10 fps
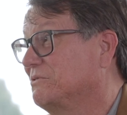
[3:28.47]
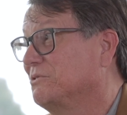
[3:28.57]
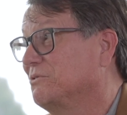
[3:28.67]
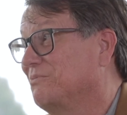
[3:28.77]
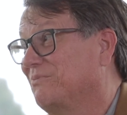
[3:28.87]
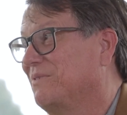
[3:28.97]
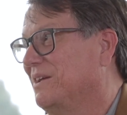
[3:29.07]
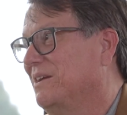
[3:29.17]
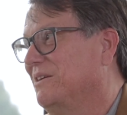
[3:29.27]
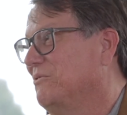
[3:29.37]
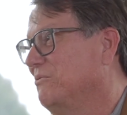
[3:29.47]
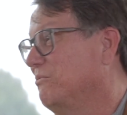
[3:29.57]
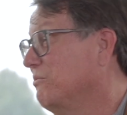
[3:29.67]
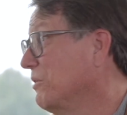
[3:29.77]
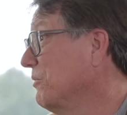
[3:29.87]
We're
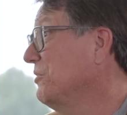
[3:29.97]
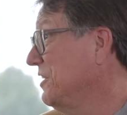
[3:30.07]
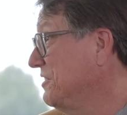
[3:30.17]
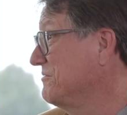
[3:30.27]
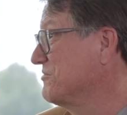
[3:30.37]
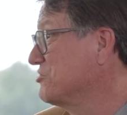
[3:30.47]
we're really